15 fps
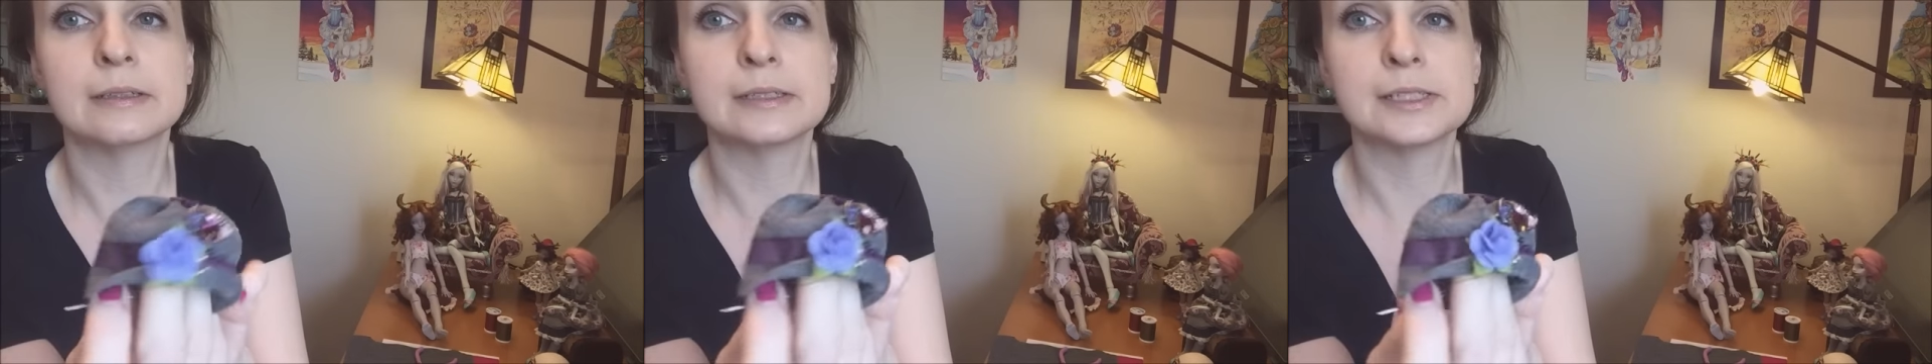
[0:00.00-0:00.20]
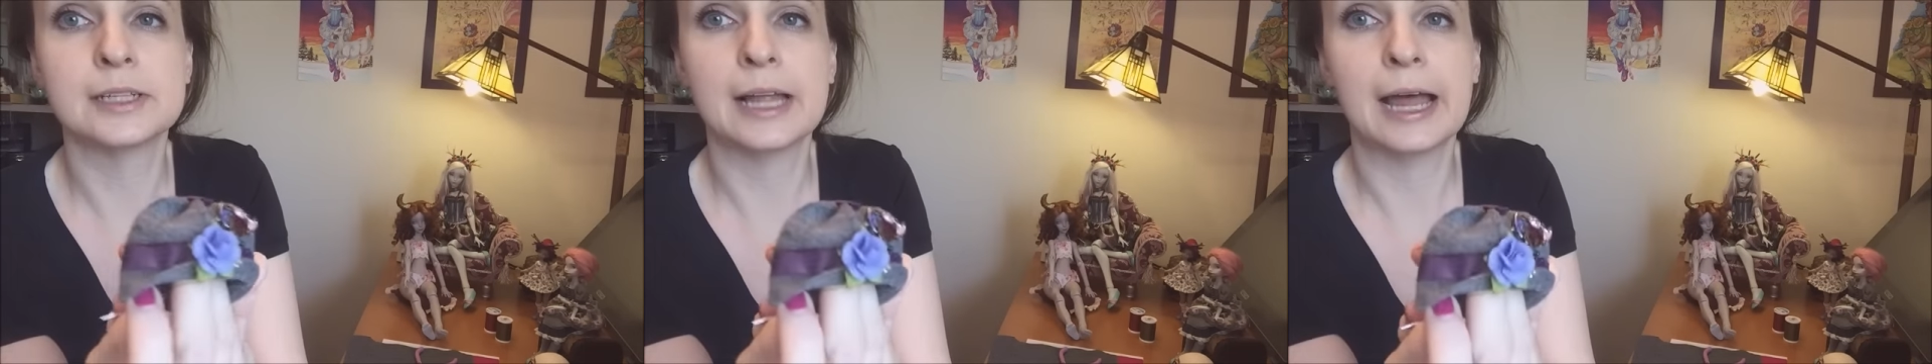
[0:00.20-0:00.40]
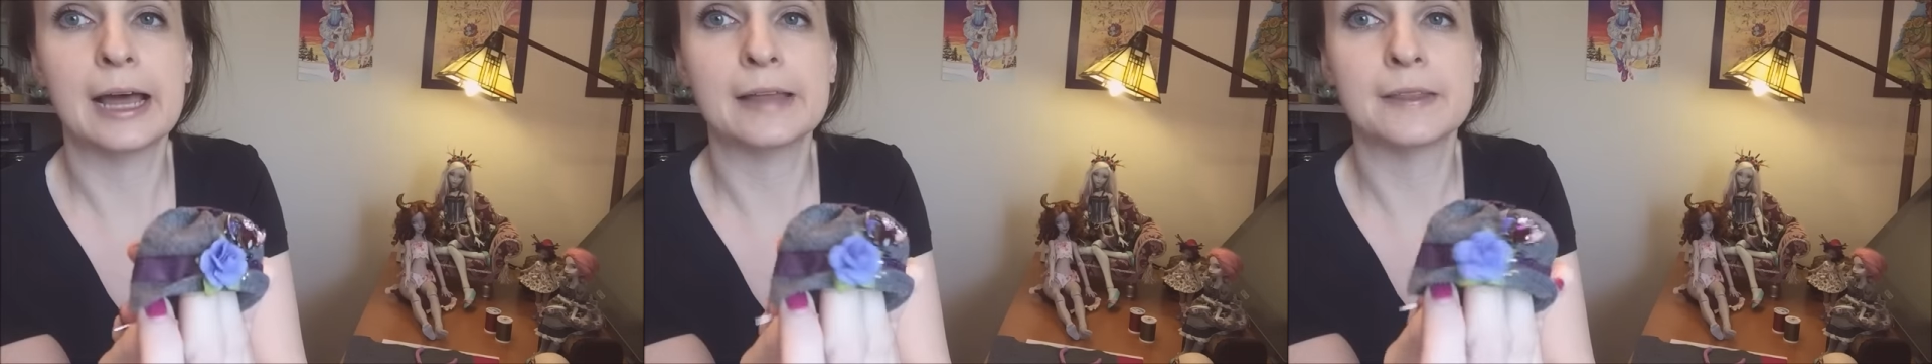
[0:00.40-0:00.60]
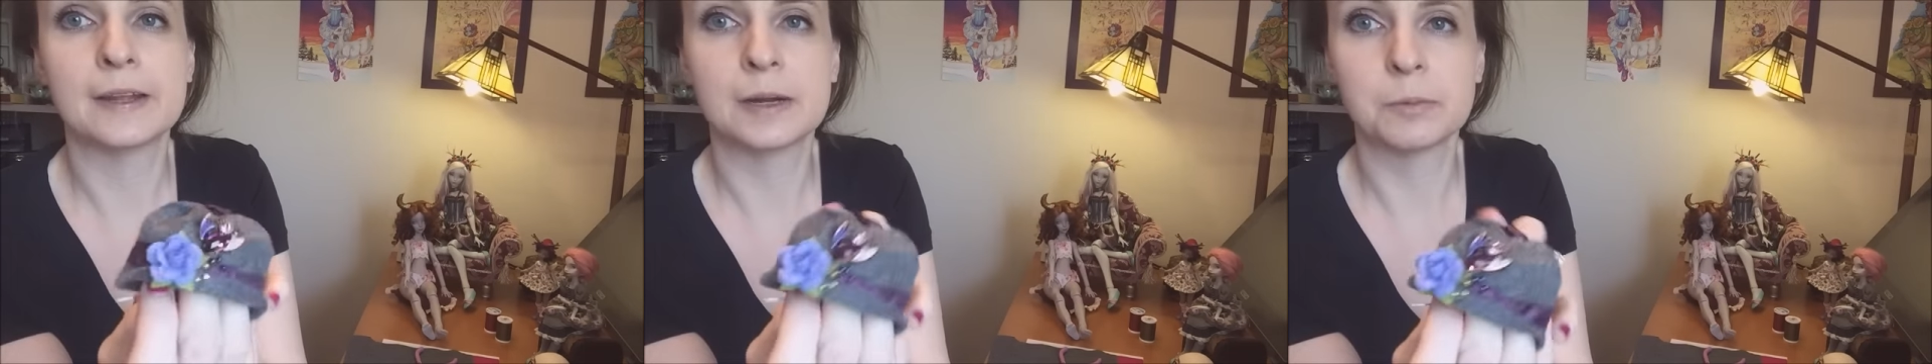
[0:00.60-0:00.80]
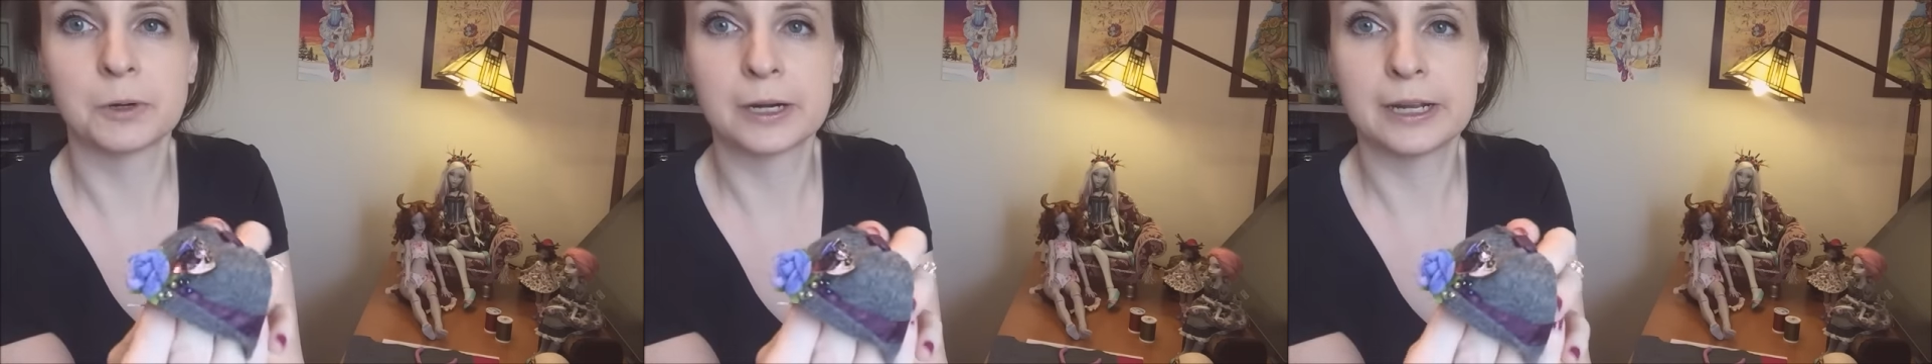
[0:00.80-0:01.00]
This little hat that
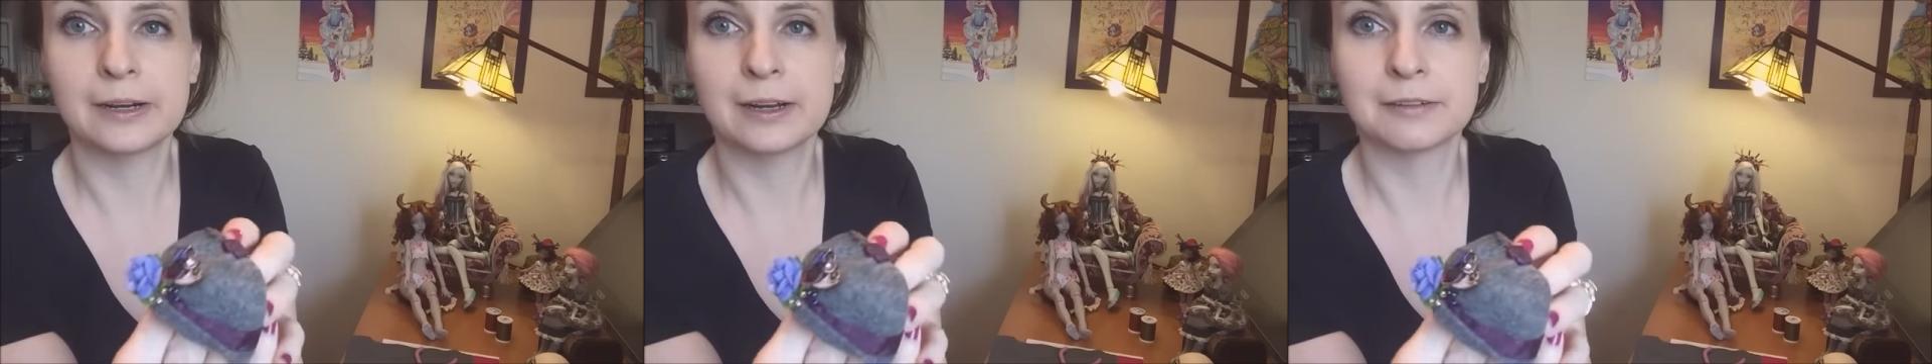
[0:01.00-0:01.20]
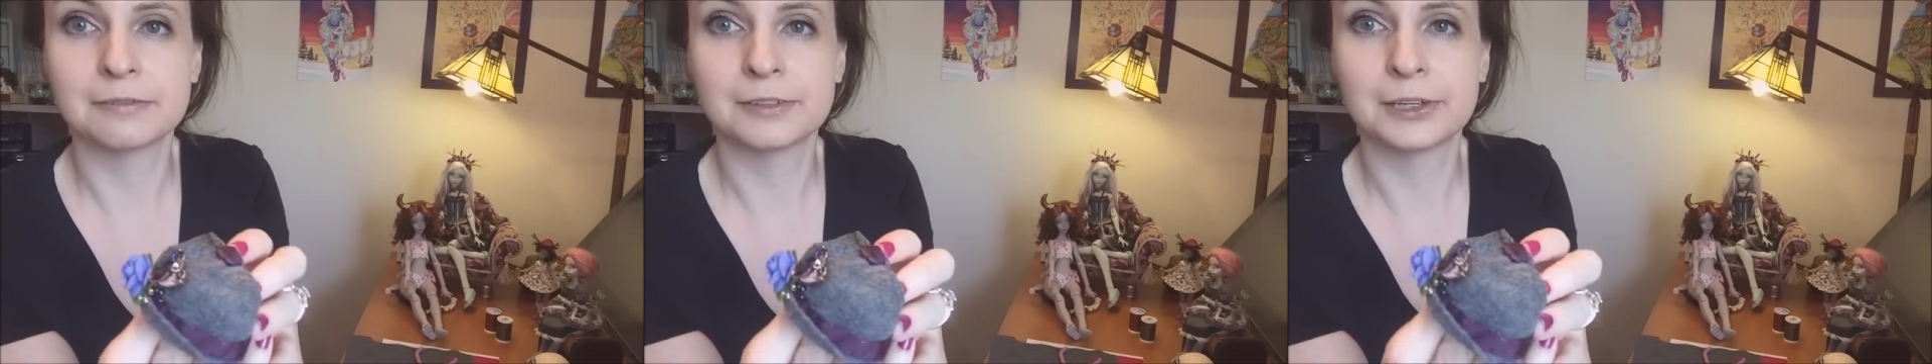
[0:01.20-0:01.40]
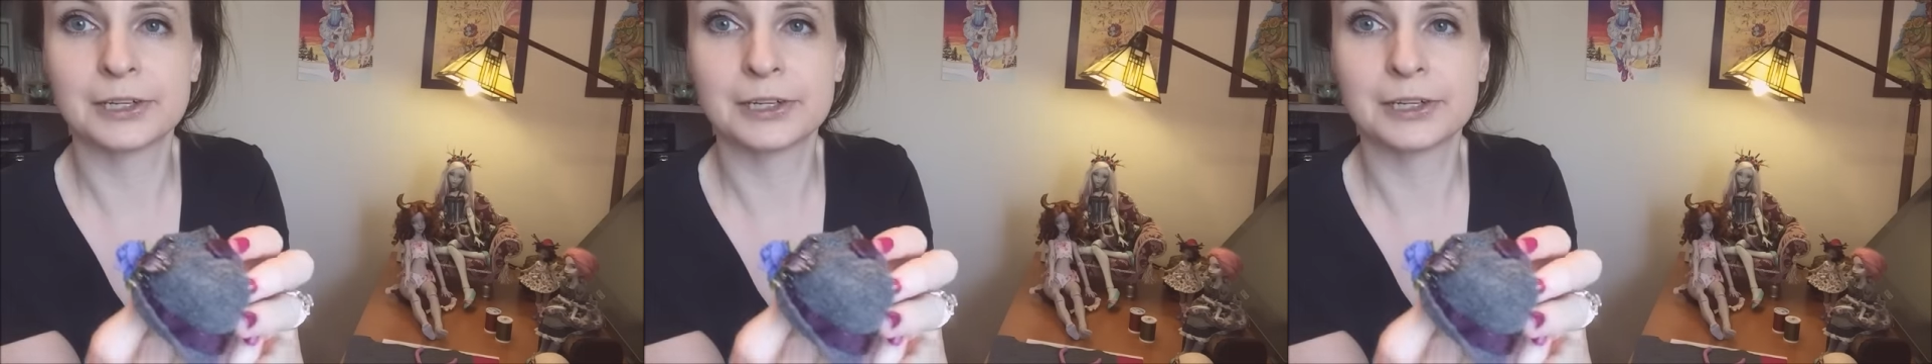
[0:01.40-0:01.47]
I'm working on for